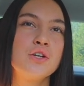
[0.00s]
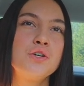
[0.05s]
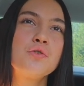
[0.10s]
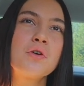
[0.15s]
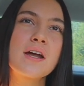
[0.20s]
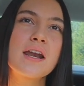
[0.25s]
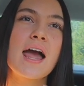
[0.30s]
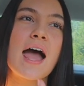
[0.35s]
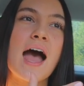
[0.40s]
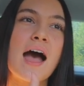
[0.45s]
You
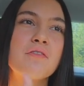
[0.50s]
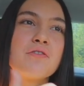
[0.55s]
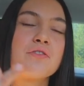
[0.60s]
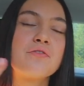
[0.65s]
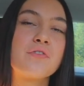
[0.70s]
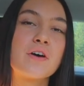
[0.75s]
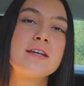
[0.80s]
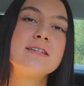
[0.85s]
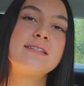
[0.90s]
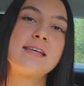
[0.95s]
gotta have a
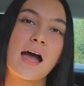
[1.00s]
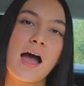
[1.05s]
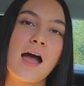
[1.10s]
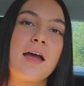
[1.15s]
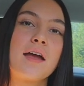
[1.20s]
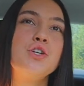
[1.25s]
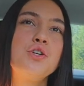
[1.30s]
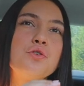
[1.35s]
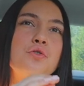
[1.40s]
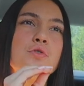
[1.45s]
fun
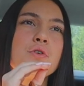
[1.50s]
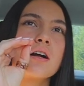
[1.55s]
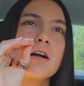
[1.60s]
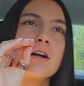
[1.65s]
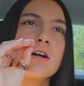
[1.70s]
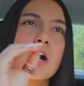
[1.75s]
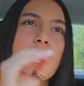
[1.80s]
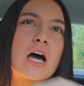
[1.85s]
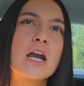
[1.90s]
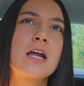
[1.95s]
time. You
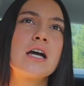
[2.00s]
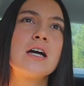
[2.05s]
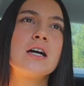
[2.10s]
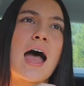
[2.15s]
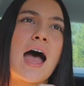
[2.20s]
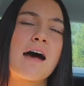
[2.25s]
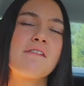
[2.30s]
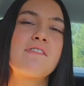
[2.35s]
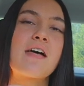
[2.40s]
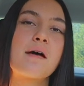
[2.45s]
gotta
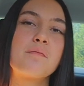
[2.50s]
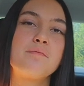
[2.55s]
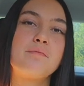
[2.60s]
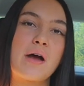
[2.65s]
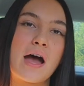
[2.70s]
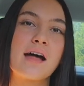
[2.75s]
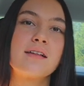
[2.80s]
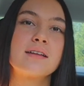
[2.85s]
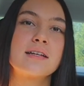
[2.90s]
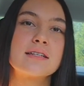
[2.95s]
have that
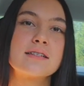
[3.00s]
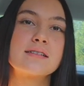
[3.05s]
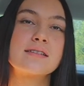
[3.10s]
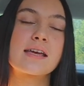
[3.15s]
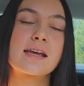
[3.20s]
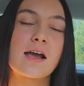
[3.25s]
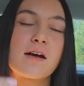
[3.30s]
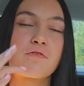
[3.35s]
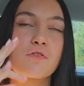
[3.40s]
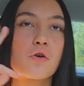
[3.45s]
balance.
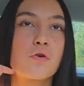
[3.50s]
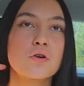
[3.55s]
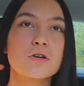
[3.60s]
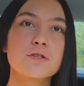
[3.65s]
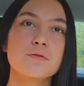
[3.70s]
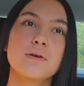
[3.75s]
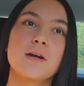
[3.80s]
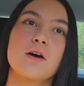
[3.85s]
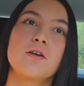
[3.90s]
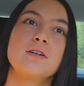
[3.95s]
Like, of
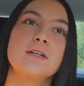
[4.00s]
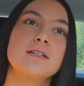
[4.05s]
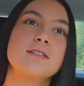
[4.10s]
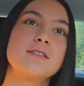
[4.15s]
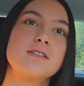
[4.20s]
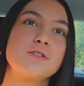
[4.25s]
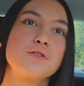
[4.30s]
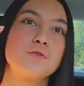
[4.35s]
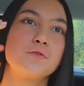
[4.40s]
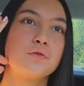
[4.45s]
course, we all need
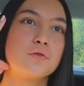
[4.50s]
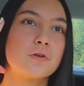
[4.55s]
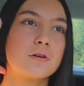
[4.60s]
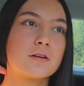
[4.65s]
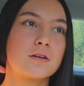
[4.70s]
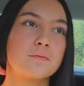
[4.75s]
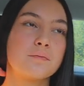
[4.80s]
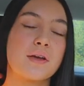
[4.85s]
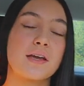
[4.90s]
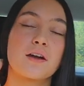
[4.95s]
to
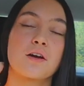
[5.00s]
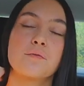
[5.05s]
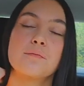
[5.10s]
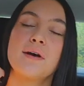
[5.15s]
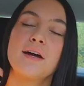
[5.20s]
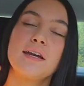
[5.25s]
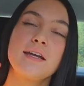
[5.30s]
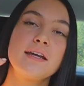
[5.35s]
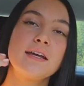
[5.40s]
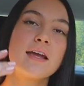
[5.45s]
make our
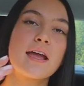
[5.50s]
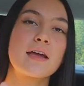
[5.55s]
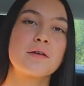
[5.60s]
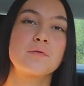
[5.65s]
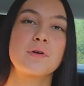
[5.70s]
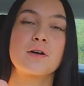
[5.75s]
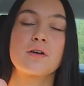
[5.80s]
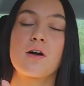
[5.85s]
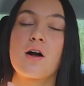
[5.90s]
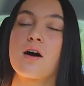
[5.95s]
money and
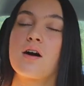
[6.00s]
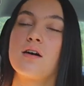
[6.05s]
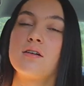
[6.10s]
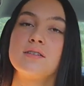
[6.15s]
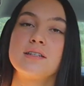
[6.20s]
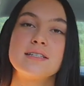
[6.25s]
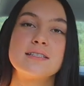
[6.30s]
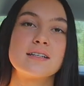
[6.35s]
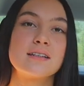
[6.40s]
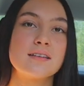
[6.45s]
we all
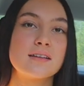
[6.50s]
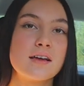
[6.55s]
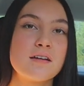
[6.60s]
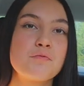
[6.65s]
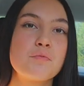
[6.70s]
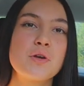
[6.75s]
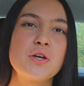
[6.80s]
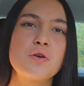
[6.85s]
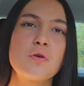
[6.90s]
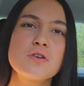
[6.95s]
need to
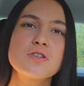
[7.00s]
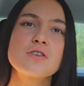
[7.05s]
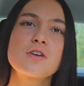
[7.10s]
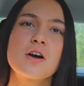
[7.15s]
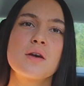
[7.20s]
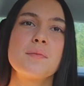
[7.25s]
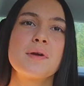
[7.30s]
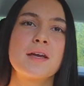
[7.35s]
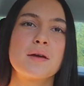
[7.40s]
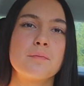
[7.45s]
live, but you also
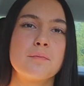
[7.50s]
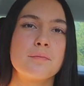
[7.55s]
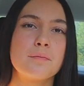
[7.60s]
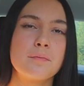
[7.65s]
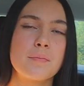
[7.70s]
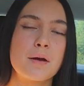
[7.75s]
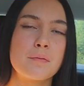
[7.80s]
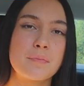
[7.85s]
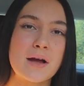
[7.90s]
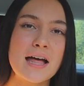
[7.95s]
gotta make a,
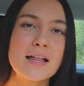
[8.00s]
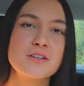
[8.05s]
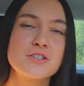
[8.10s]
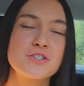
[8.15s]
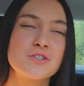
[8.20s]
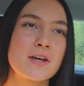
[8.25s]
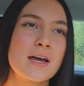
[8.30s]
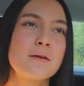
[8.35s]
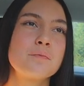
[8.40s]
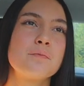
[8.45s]
a balance.
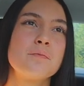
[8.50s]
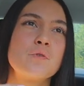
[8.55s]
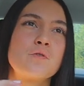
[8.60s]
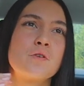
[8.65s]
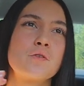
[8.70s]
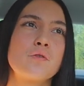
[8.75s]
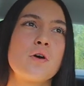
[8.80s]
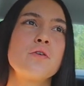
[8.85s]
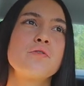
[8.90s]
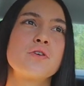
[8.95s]
You can't
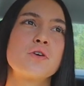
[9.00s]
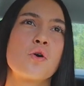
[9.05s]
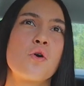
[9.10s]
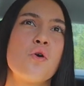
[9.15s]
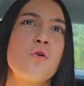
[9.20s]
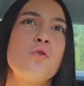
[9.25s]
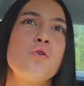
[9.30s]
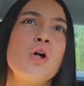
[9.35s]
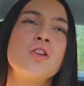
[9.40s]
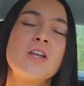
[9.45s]
revolve your
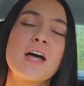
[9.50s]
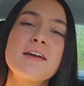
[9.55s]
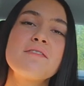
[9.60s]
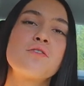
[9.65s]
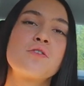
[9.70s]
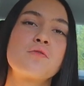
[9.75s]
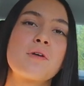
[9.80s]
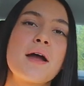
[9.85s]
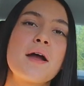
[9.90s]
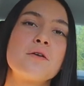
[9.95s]
whole life
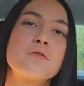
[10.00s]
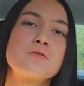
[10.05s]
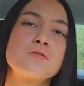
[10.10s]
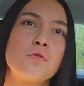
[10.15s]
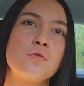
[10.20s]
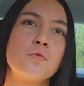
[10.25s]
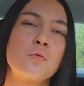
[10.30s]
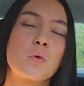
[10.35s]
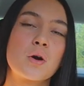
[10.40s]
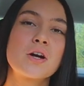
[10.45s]
around
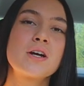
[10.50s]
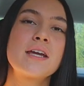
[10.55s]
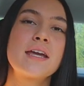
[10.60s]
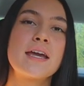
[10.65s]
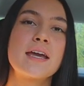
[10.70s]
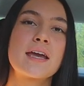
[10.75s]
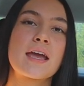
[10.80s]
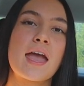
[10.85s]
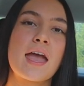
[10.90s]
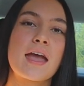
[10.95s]

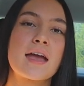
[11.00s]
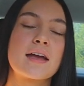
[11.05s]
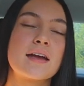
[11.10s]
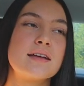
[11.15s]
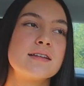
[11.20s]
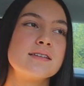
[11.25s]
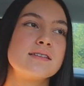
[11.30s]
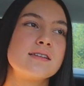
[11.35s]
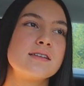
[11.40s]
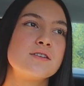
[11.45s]
working
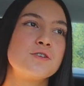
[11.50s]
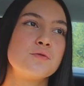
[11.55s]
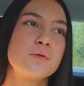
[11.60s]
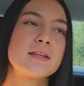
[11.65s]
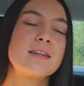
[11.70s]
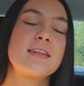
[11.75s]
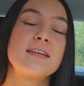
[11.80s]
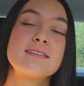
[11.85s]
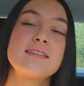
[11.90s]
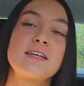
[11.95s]
and
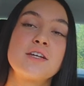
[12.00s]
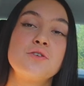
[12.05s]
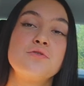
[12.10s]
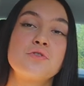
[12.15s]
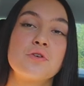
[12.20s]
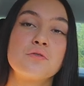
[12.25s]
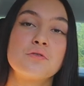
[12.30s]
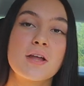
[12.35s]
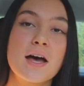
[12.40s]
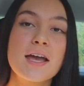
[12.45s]
doing things that you
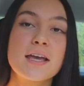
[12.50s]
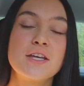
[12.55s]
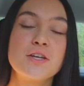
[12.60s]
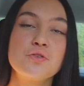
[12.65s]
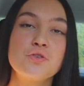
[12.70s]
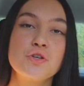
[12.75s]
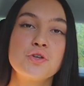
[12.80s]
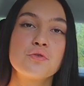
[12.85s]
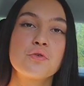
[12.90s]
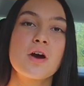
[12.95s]
don't like.
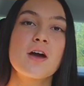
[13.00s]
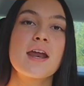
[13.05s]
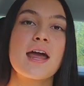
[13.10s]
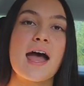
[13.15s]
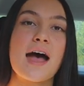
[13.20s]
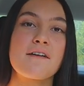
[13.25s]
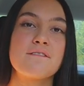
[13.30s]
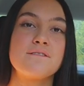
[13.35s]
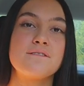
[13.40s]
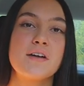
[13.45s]
You, you gotta
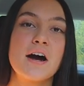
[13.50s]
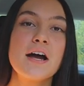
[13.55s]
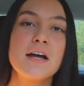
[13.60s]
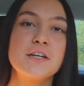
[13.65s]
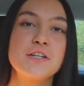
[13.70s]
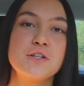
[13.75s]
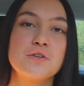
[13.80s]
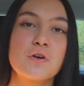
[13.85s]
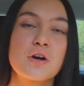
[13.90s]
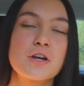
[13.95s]
have
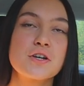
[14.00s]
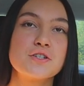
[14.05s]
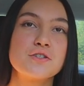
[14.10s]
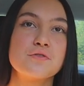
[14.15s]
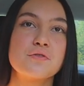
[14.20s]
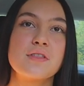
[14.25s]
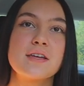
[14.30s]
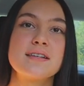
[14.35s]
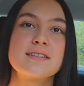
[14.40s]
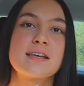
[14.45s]
fun. You gotta
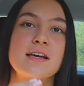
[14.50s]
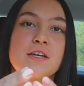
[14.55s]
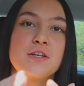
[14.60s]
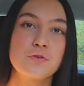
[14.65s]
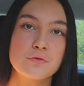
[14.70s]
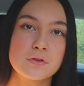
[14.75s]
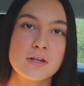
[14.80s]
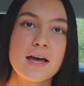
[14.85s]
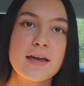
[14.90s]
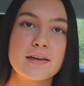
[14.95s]
do things that
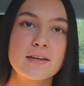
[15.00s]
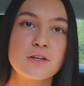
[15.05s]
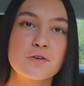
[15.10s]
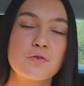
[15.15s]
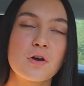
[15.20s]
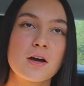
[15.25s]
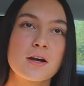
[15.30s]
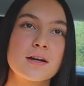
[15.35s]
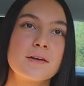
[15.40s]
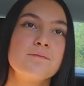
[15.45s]
you like. You
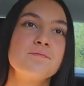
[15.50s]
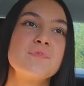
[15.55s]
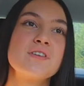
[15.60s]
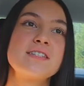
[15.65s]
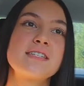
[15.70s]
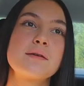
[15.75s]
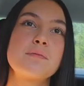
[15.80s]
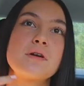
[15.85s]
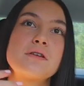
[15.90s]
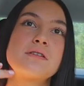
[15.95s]
gotta
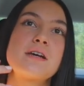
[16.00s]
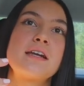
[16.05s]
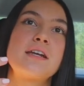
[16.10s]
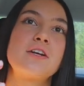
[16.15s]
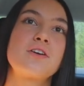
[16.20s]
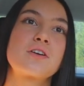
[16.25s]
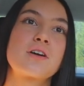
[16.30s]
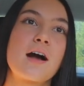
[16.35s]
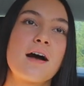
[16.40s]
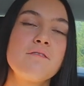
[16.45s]
step outside of
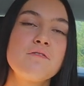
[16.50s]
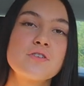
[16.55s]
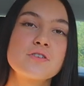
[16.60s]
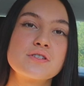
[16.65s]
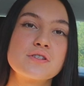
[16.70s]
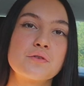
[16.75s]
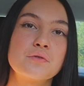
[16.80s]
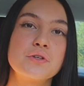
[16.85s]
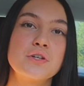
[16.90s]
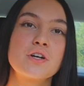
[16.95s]
your
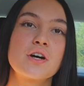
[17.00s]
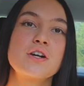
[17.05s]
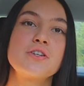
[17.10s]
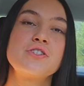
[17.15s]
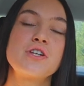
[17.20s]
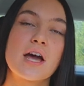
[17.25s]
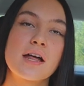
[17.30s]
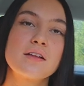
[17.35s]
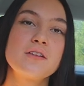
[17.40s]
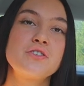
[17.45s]
comfort zone. You gotta
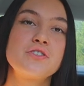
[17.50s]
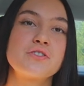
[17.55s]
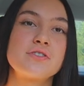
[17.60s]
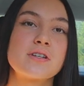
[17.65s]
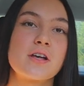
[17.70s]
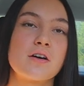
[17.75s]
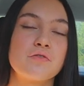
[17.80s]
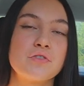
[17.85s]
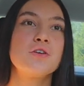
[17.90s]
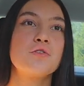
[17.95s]
challenge yourself.